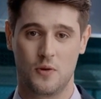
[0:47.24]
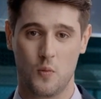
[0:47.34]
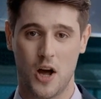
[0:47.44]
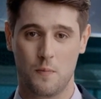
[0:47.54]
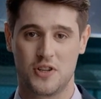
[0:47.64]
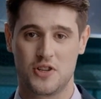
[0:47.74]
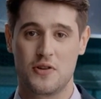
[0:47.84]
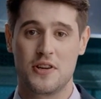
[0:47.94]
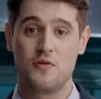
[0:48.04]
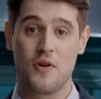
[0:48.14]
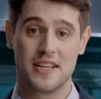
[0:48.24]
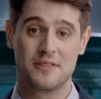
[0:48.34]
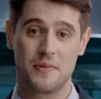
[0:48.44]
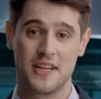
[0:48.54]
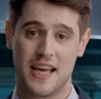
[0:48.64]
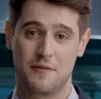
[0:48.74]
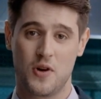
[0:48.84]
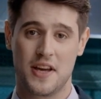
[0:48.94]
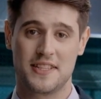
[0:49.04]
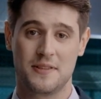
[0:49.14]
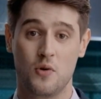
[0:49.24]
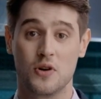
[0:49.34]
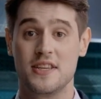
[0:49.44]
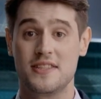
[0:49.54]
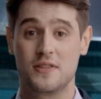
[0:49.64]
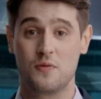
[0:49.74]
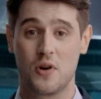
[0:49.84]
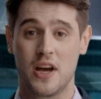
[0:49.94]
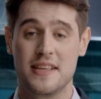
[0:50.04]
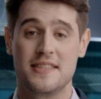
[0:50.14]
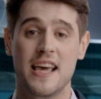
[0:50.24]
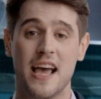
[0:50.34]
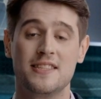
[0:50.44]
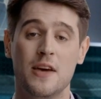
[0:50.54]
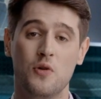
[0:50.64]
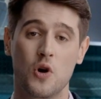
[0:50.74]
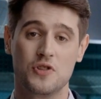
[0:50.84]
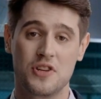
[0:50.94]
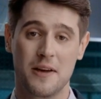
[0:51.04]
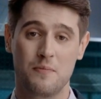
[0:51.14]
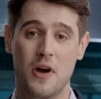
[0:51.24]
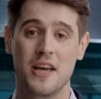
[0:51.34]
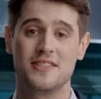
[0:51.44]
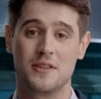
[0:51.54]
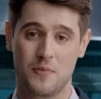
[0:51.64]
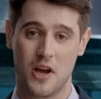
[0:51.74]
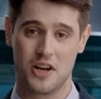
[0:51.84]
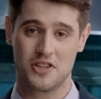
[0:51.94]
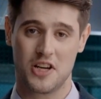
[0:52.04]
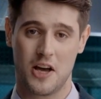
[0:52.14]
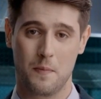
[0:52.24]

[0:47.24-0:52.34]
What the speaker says: While producers raised PS prices pointing to the rise in SM contract price in March,